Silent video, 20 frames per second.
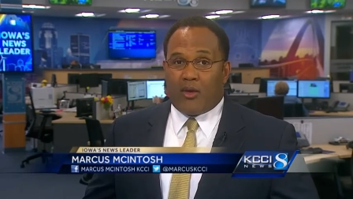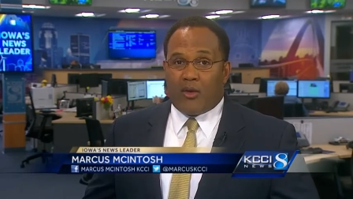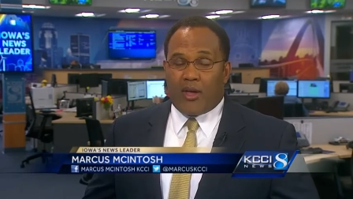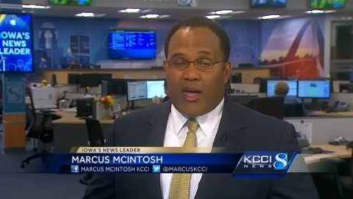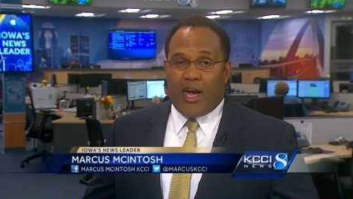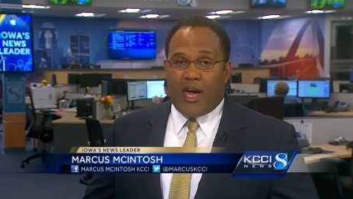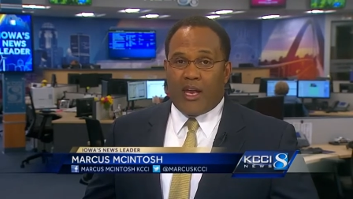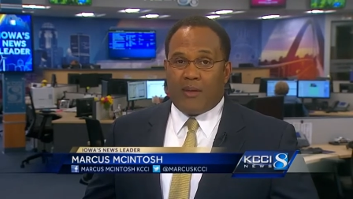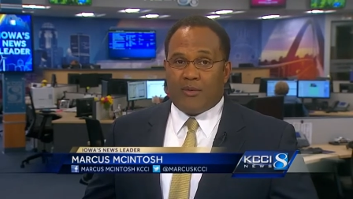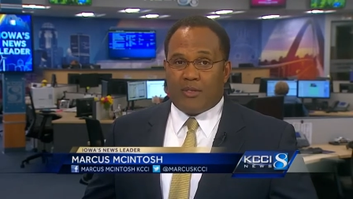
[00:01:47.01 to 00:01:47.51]

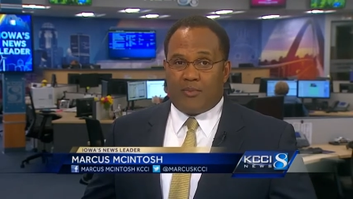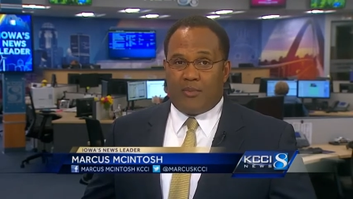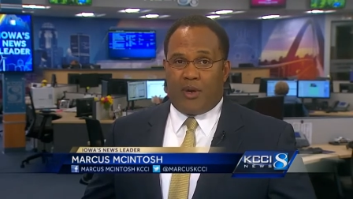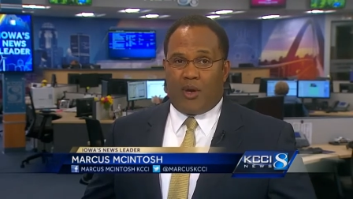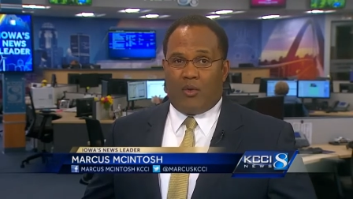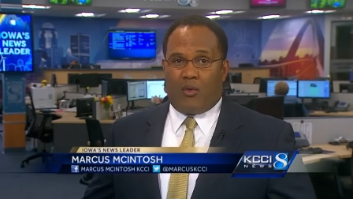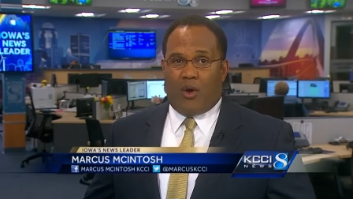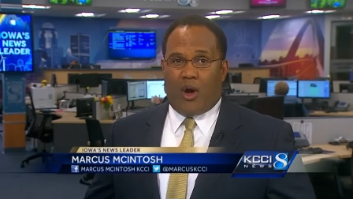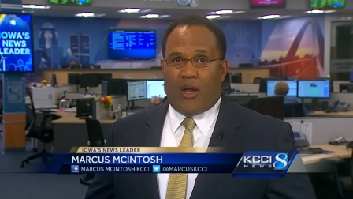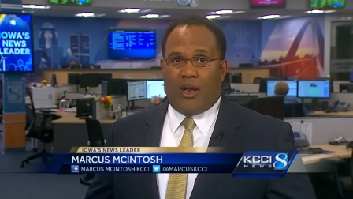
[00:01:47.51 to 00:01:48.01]
cannabis
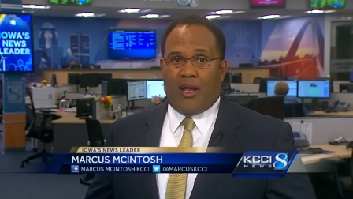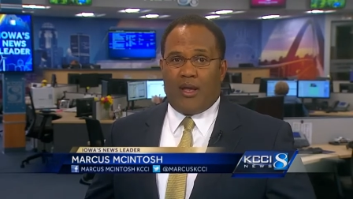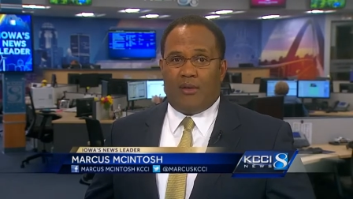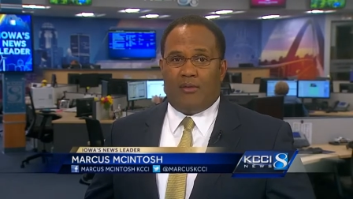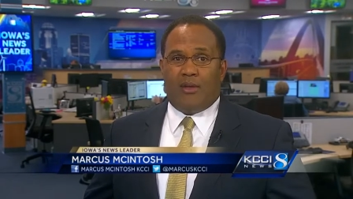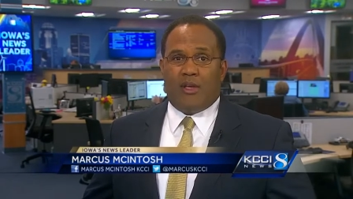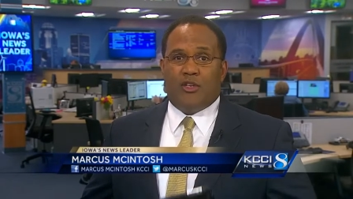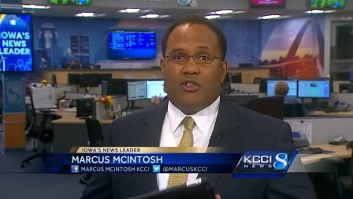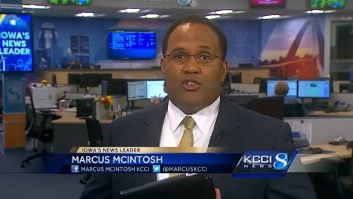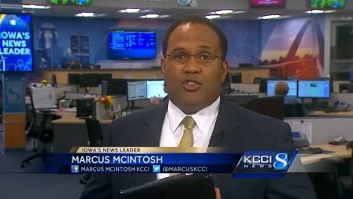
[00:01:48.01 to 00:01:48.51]
marijuana
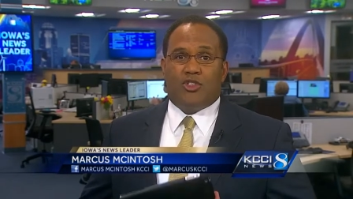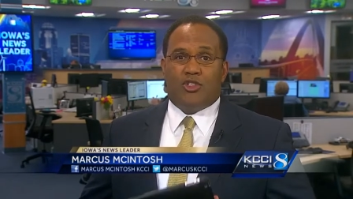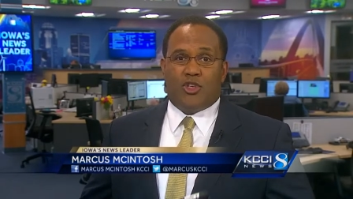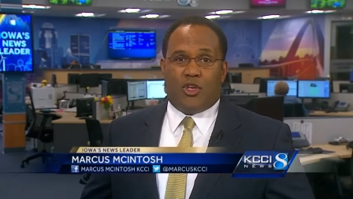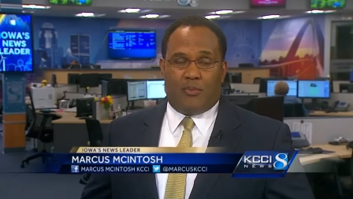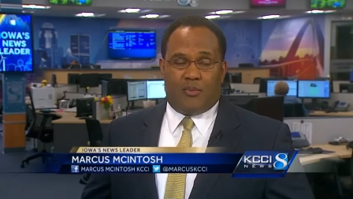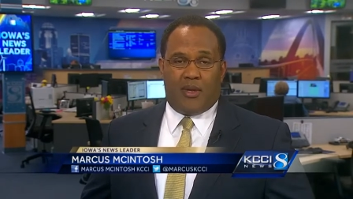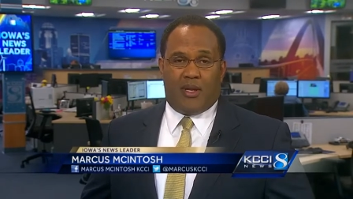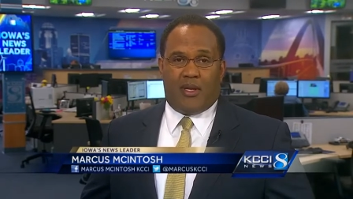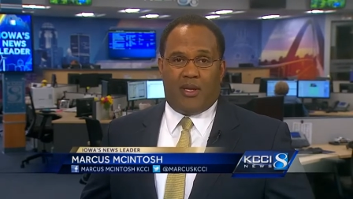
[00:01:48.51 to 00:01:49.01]

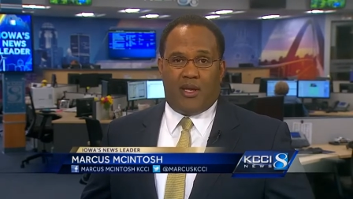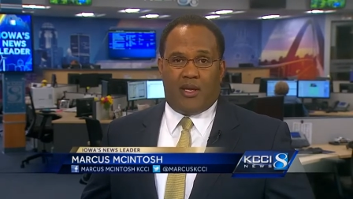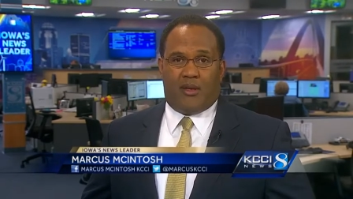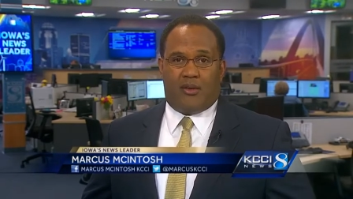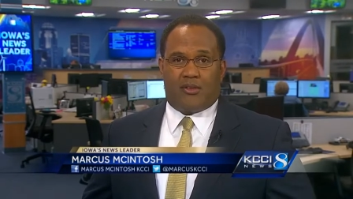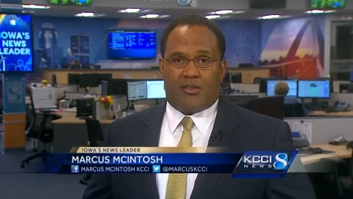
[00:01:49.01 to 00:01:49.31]
should be legal,